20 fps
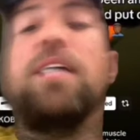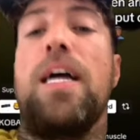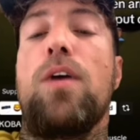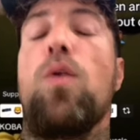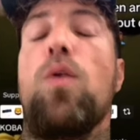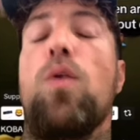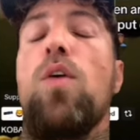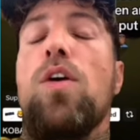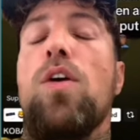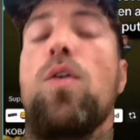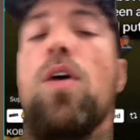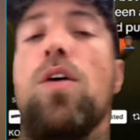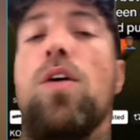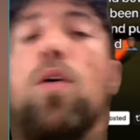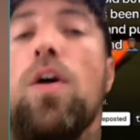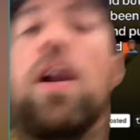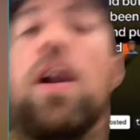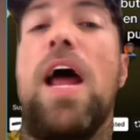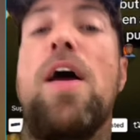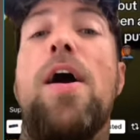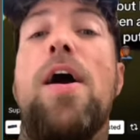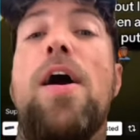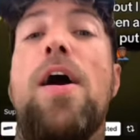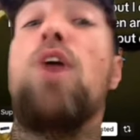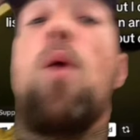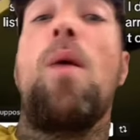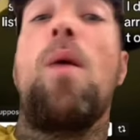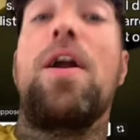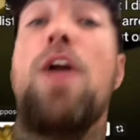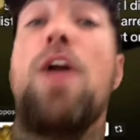Yeah, go on. Hey, no
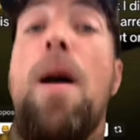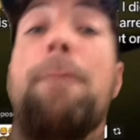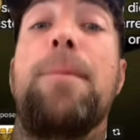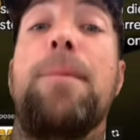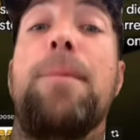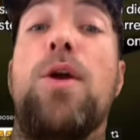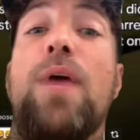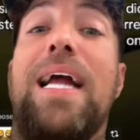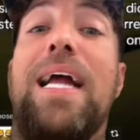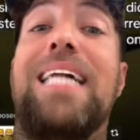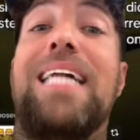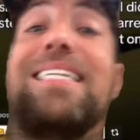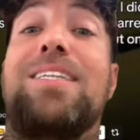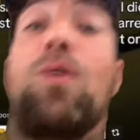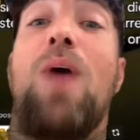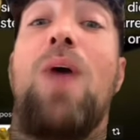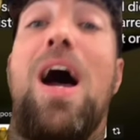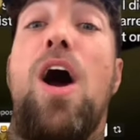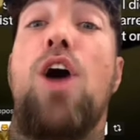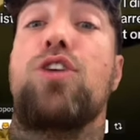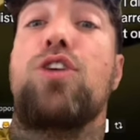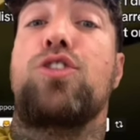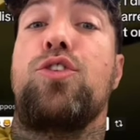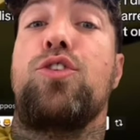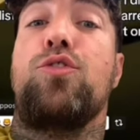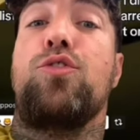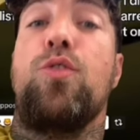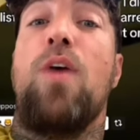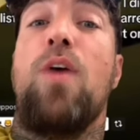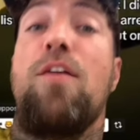one unmute until I ask you
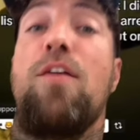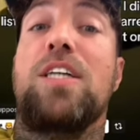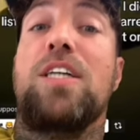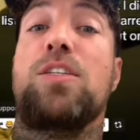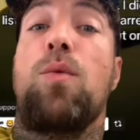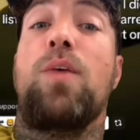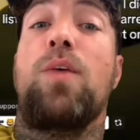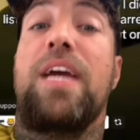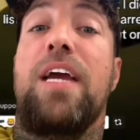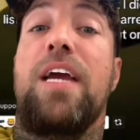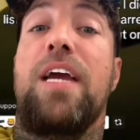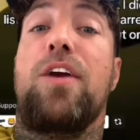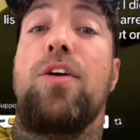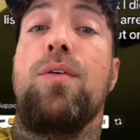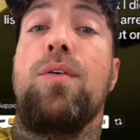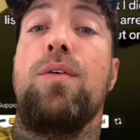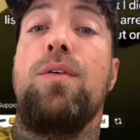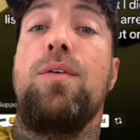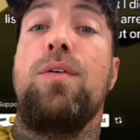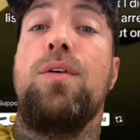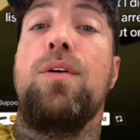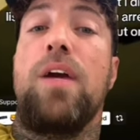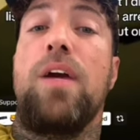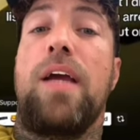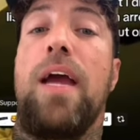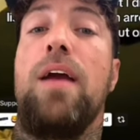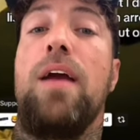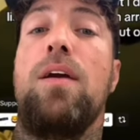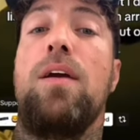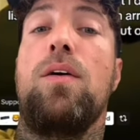to, otherwise I will kick you.
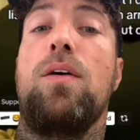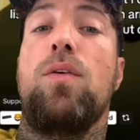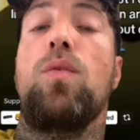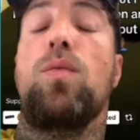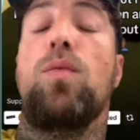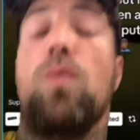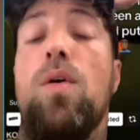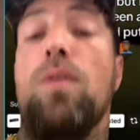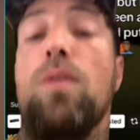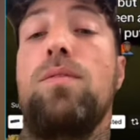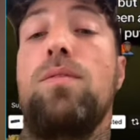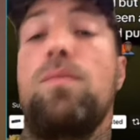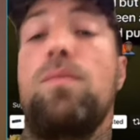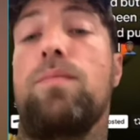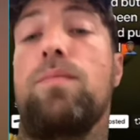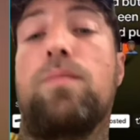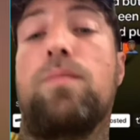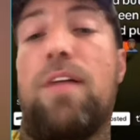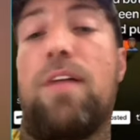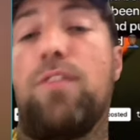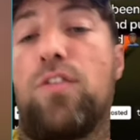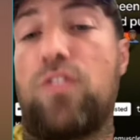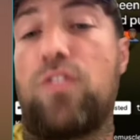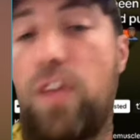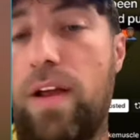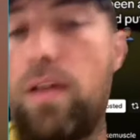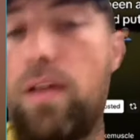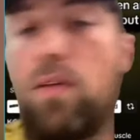Okay? Go on. Have your say.